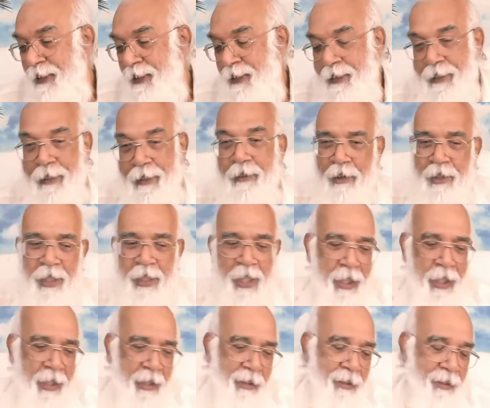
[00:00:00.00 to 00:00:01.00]
not
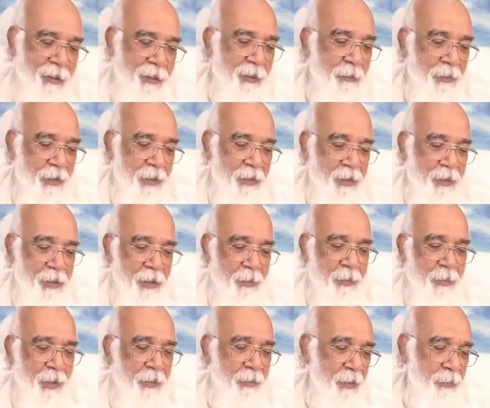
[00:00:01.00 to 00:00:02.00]
here, but
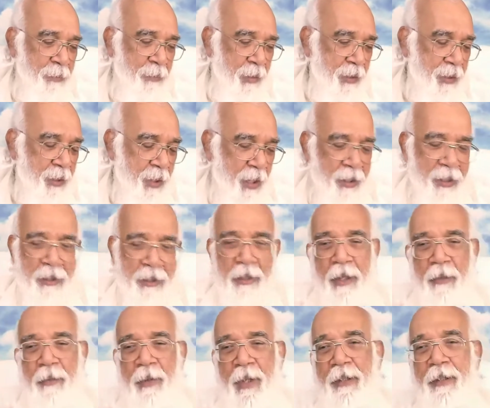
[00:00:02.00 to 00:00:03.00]
sometime I play
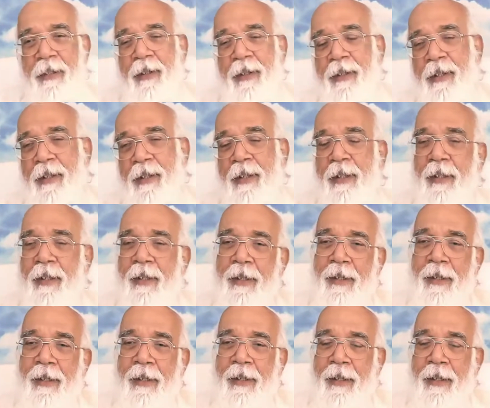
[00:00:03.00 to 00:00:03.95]
silently with the,